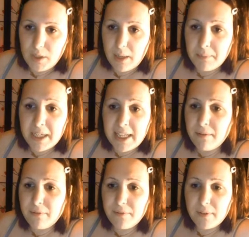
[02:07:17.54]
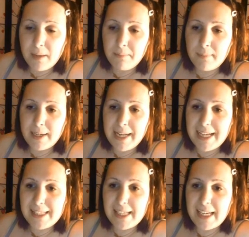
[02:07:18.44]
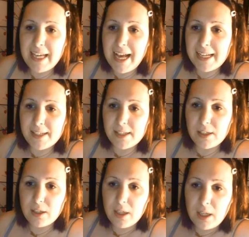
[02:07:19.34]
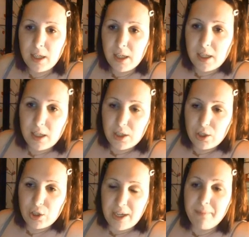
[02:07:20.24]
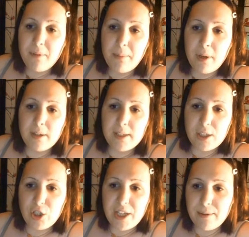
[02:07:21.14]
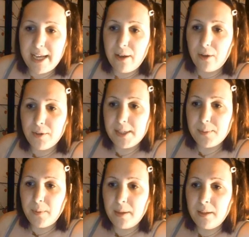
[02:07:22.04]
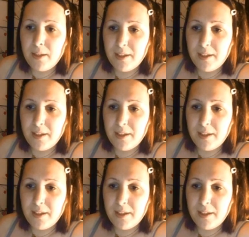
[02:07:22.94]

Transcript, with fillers: I'm going to give um, Lexi and Box a shout out on this one.